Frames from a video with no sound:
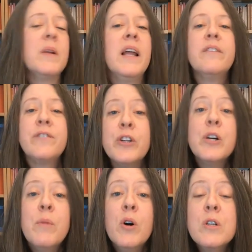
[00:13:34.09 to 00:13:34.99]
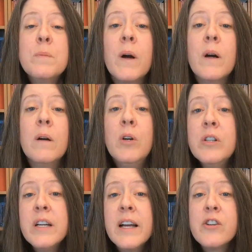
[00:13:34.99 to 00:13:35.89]
But, like, for the most part,
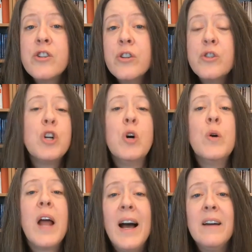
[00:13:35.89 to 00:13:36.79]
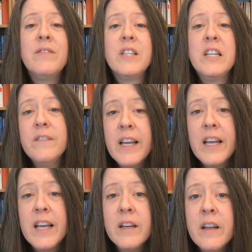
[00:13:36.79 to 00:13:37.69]
multinationals don't have to
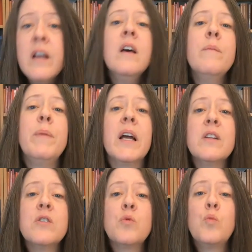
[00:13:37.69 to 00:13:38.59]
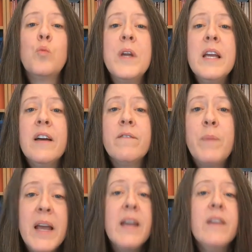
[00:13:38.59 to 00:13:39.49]
evade because we have
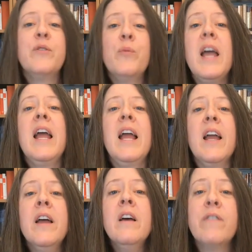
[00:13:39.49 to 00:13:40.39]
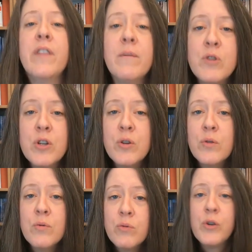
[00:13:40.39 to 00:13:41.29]
paved the way for them
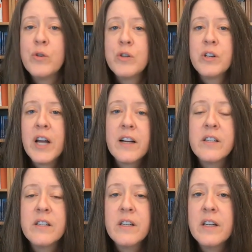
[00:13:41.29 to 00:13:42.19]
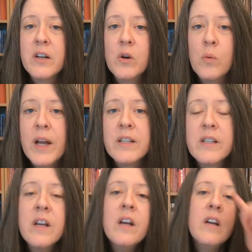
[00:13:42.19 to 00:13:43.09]
to reduce their taxes in legal
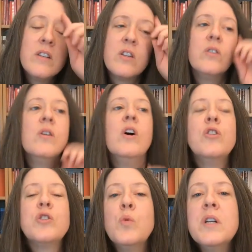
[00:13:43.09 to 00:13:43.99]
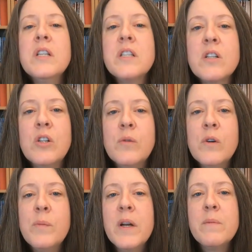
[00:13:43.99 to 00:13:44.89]
ways. So, so what is this global
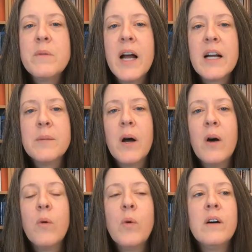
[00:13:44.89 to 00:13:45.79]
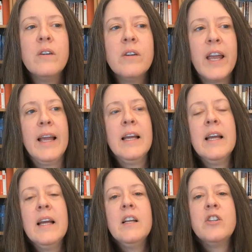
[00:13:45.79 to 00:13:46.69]
minimum tax about? Well, okay,
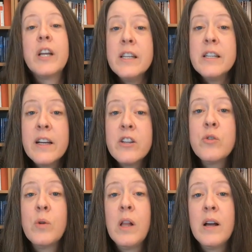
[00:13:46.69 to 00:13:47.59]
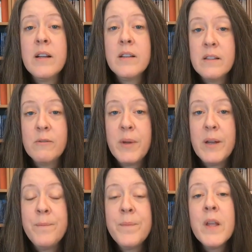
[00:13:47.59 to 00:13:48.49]
to contextualize a little bit,
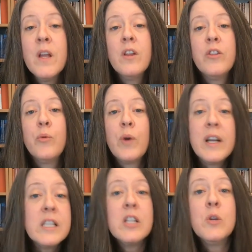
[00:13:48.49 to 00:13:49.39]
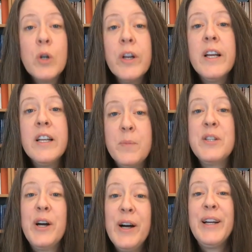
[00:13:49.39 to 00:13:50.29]
the rest of the world has been
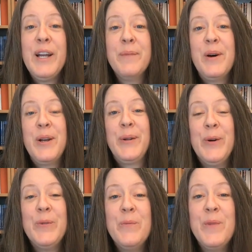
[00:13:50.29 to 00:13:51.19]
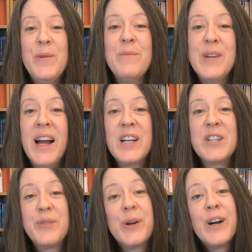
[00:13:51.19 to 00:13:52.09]
talking about a global minimum tax
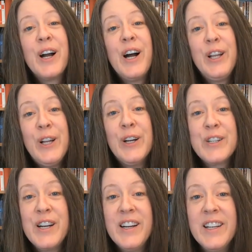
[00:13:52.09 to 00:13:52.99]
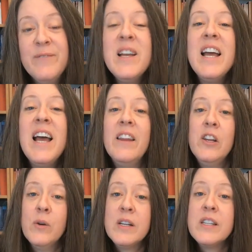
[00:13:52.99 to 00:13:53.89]
for a long time, and
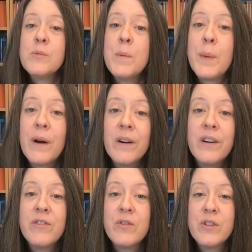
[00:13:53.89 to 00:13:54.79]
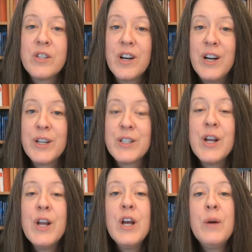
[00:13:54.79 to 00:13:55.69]
the US has been part of those talks.
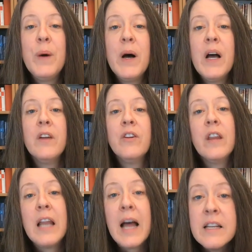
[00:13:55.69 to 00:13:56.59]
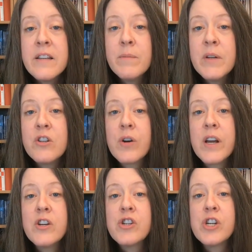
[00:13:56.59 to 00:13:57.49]
But under the last
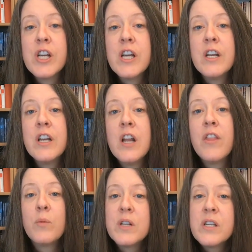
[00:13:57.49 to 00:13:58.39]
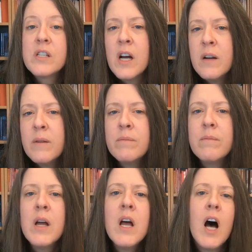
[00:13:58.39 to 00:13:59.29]
administration, there was
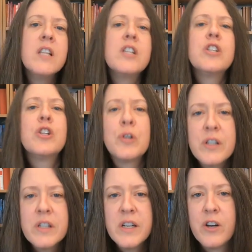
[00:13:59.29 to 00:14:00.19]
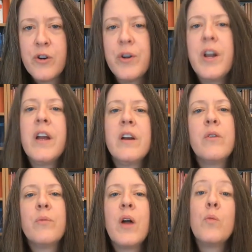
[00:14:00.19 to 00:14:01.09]
some uncertainty created
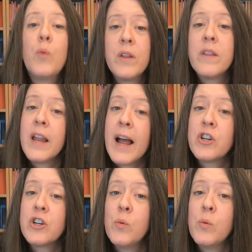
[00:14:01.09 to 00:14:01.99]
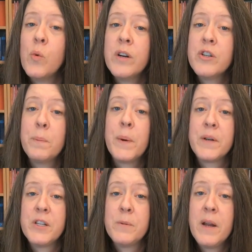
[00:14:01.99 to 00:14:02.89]
around whether they actually wanted to
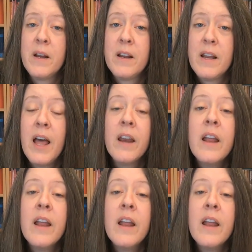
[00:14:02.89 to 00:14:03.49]
participate in that.